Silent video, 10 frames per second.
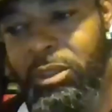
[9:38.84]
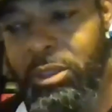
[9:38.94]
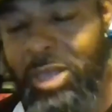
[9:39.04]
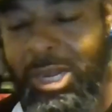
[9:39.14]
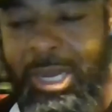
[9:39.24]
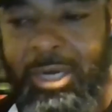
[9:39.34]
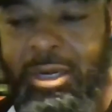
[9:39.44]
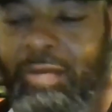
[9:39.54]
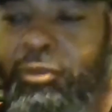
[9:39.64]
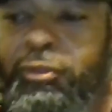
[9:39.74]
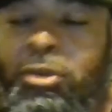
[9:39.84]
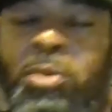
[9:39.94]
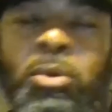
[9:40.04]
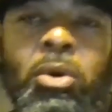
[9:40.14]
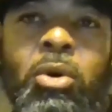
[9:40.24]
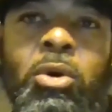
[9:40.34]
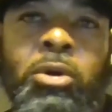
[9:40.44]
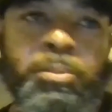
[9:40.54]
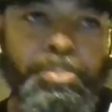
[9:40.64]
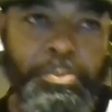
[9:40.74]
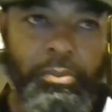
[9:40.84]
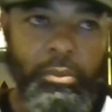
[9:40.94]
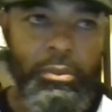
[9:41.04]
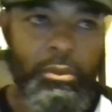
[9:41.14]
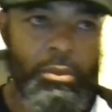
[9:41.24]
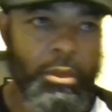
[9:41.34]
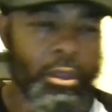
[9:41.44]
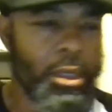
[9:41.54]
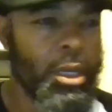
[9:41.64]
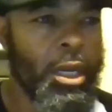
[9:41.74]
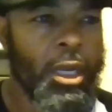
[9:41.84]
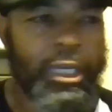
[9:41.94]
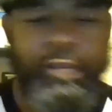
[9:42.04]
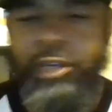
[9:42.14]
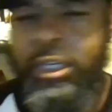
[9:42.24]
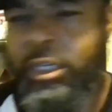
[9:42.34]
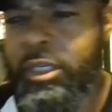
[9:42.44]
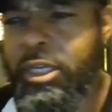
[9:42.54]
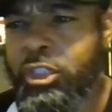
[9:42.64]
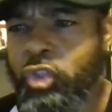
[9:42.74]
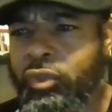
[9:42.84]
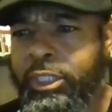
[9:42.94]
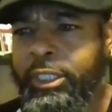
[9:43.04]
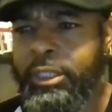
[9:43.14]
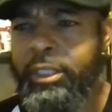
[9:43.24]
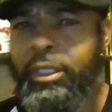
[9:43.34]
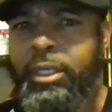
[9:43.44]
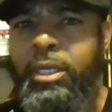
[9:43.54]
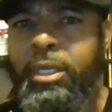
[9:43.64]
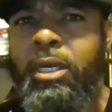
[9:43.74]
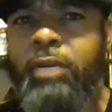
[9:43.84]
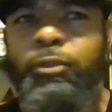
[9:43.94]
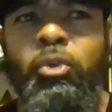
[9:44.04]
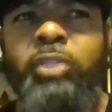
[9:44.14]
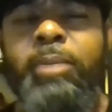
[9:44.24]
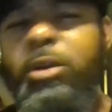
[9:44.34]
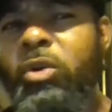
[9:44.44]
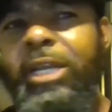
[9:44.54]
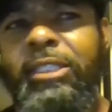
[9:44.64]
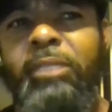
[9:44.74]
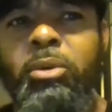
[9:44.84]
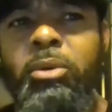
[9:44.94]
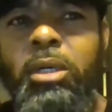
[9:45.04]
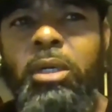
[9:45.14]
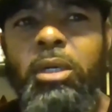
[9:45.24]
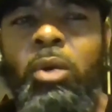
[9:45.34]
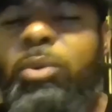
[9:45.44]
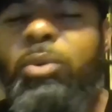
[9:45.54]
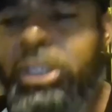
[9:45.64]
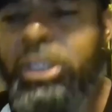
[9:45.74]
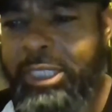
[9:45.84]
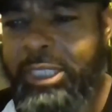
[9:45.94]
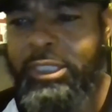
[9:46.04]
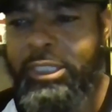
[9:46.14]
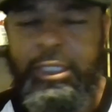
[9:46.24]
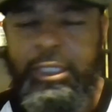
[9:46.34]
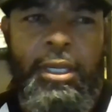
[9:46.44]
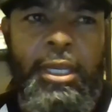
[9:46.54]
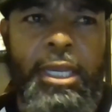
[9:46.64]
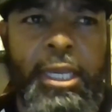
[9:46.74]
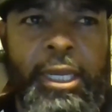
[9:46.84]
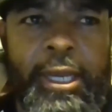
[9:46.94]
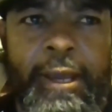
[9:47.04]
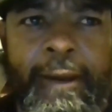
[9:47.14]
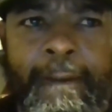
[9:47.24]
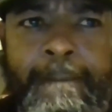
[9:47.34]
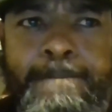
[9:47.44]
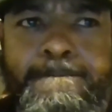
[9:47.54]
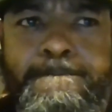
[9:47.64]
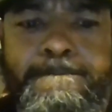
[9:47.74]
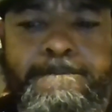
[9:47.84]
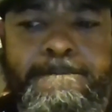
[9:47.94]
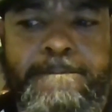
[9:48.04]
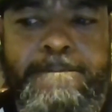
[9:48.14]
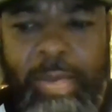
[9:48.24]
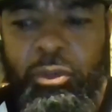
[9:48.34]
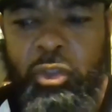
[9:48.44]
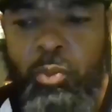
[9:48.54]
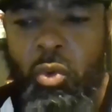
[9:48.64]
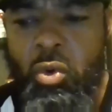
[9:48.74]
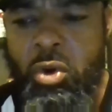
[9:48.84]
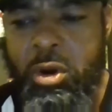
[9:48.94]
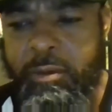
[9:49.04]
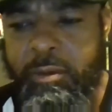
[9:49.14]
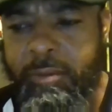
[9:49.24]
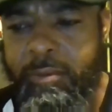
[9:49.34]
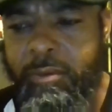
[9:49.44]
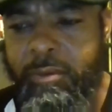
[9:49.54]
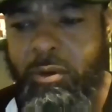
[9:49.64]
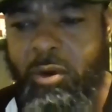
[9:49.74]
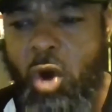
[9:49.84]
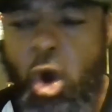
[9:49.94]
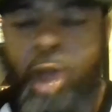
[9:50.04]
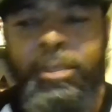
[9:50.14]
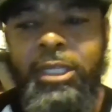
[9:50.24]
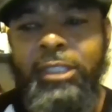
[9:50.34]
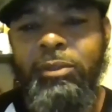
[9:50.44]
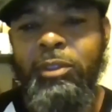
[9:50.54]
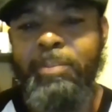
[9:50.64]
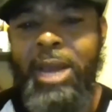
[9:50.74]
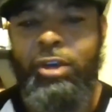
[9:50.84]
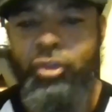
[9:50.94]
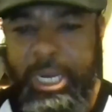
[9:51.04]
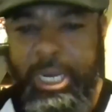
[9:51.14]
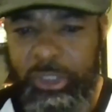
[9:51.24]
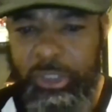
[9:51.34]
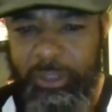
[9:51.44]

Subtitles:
I got another film called Living in the Country, Influenced by, no, that's the book. We Want Justice. And that was more hard because it was my creation.